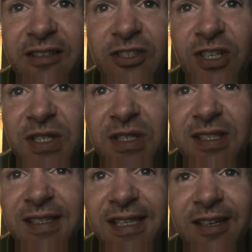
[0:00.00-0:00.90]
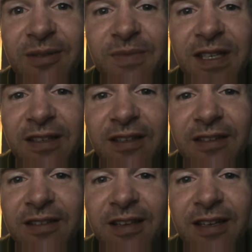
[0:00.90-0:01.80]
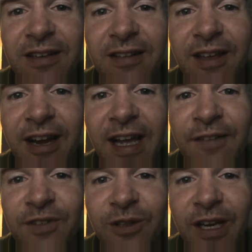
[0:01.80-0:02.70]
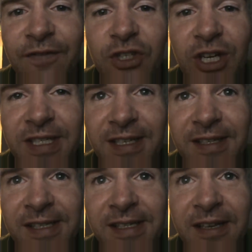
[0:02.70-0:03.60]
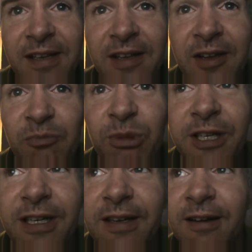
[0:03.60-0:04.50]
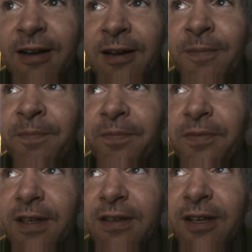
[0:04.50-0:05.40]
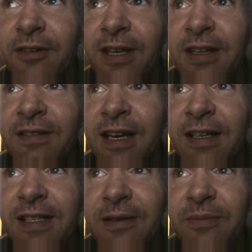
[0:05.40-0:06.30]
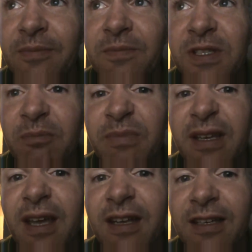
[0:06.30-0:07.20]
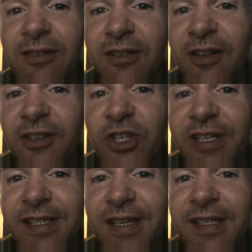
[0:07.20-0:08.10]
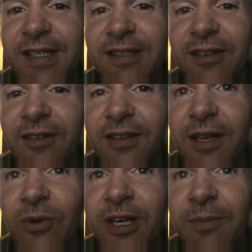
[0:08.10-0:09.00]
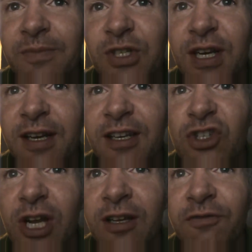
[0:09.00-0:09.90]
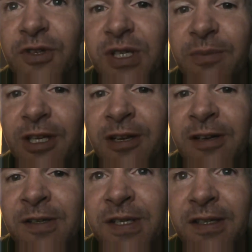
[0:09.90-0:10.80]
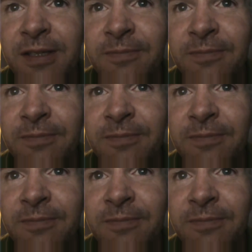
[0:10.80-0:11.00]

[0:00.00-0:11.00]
to just send them to their afterlife justice. But, you know, they get some beginning on the justice, you know, that they wind up stuck in jail for some years.